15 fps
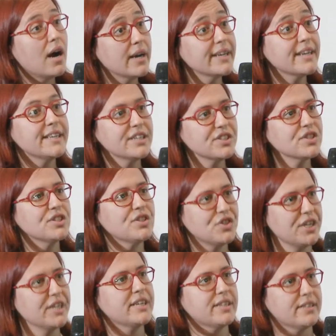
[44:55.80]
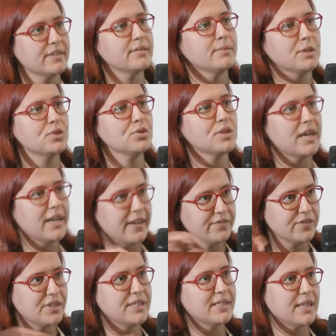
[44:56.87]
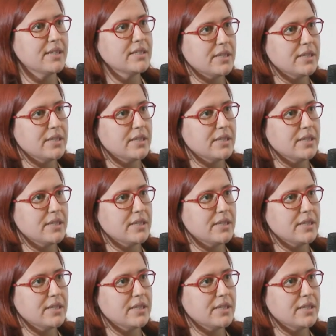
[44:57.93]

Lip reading: I can actually check because I have the result.